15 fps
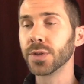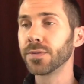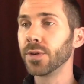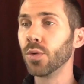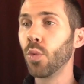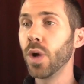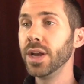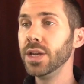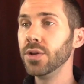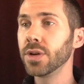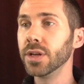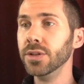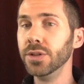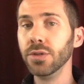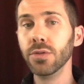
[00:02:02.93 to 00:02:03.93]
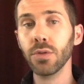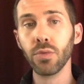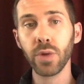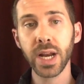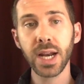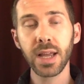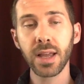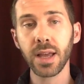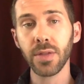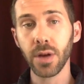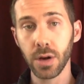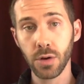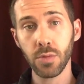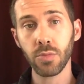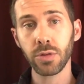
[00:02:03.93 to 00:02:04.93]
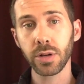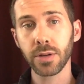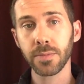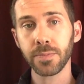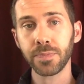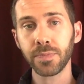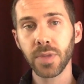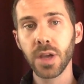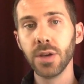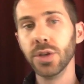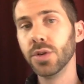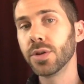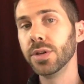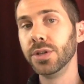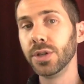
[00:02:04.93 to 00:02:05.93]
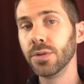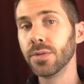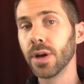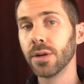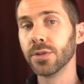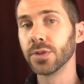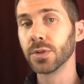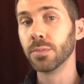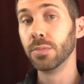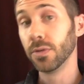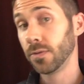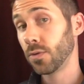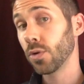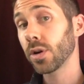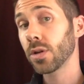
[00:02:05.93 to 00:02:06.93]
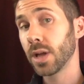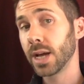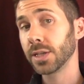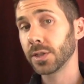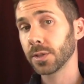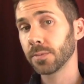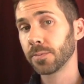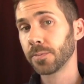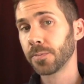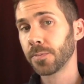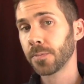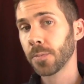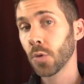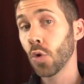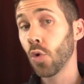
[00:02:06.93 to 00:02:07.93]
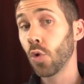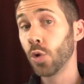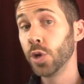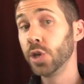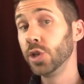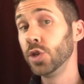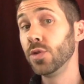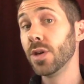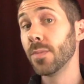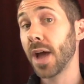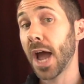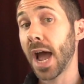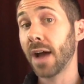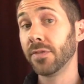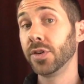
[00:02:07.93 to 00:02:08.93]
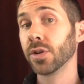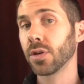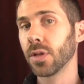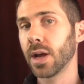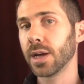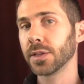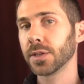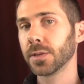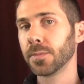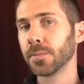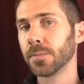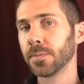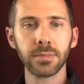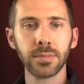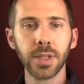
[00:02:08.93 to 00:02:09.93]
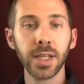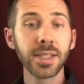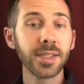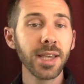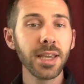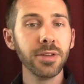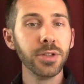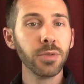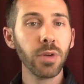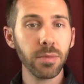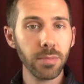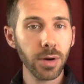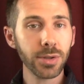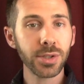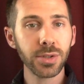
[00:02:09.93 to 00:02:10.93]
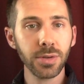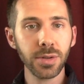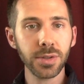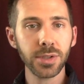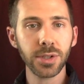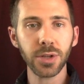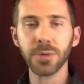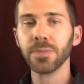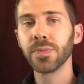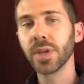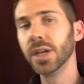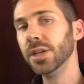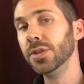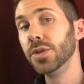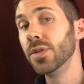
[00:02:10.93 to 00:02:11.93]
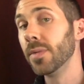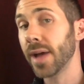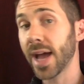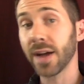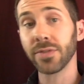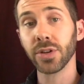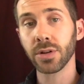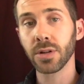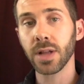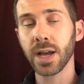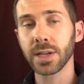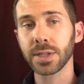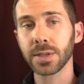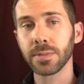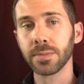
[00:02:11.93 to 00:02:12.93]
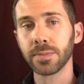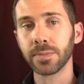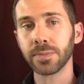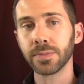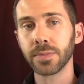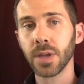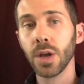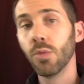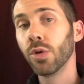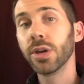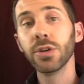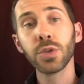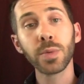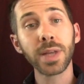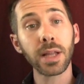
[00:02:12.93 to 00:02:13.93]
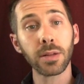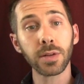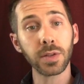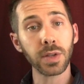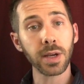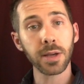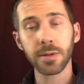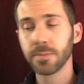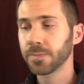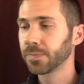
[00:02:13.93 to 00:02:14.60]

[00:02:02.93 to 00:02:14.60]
for when you can do the reading and the homework. You could do those before class, or you could do them after class. Let's say you do what most students do, and you do them after class. Well, here's what that looks like.